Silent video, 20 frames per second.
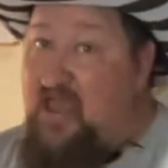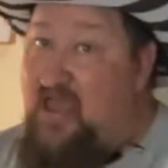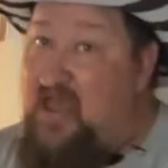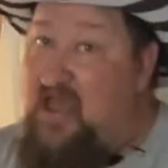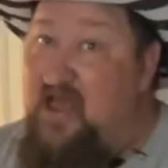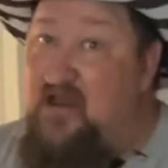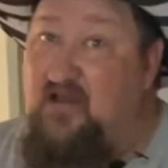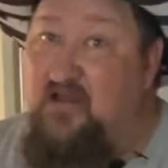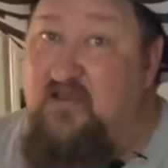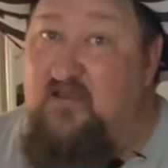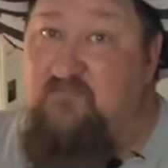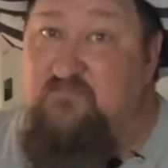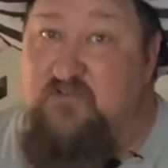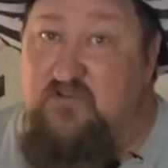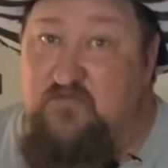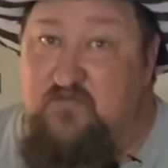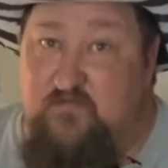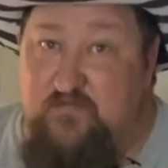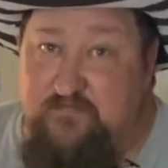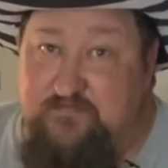I love
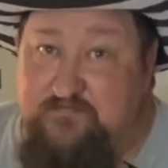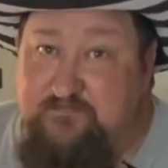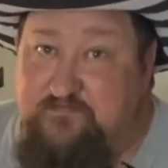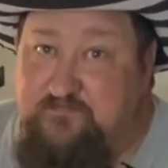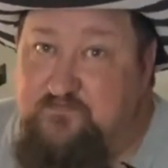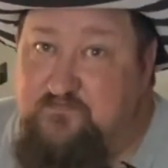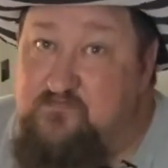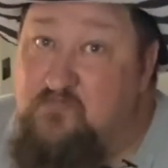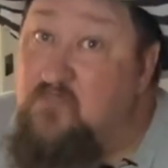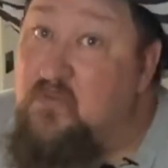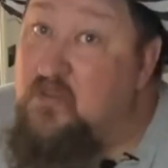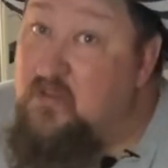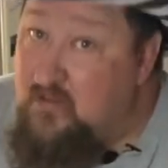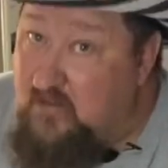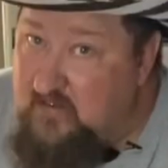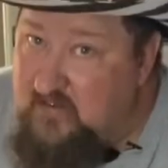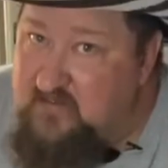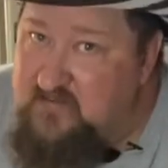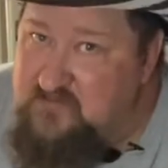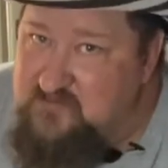you,
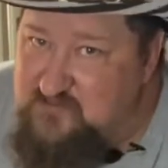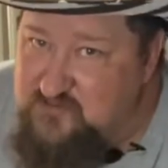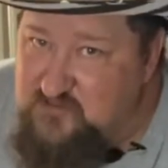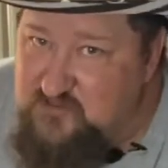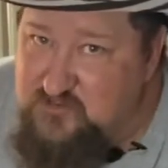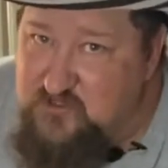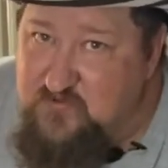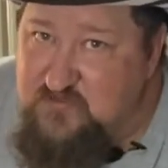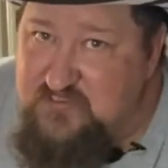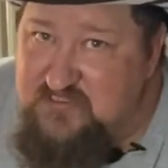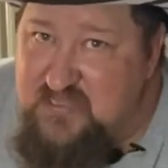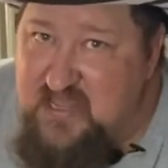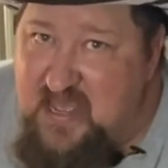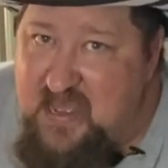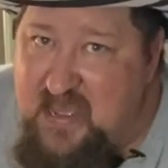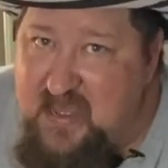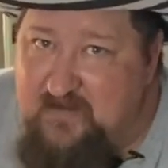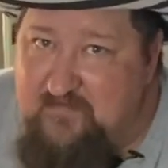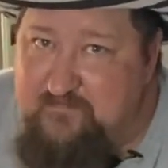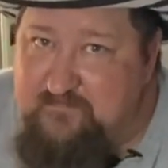and so does
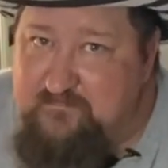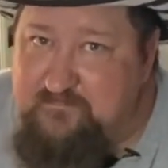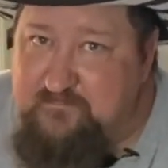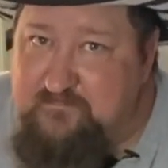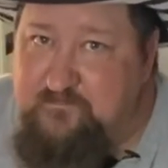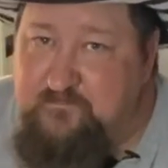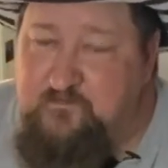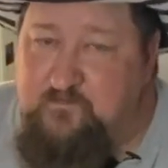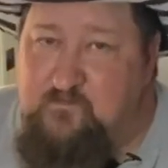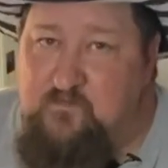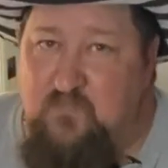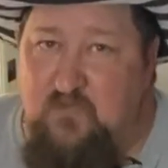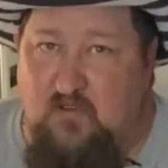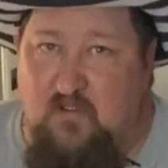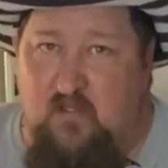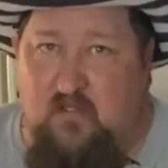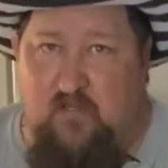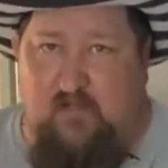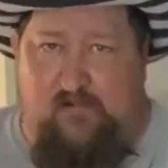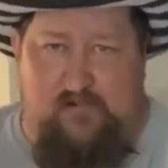God.
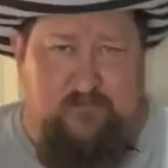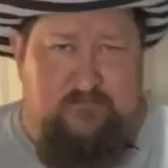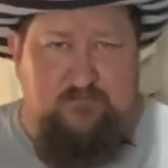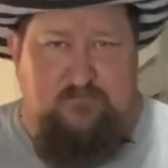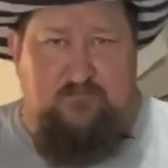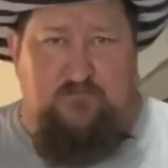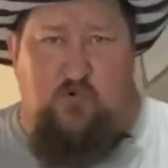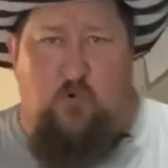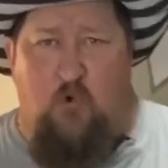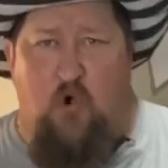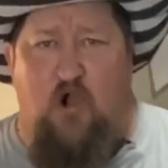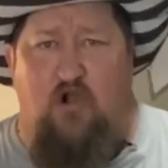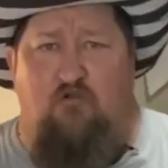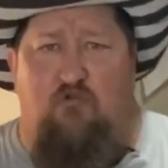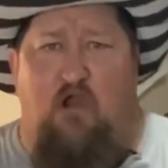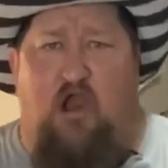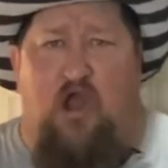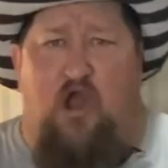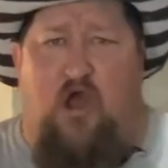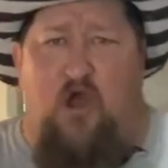
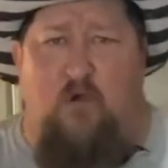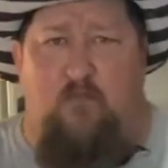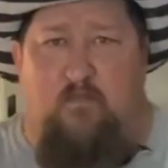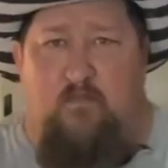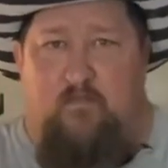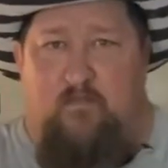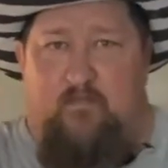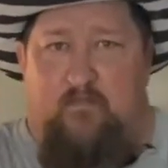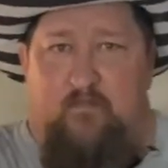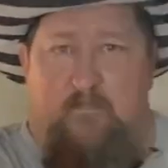Wardrobe!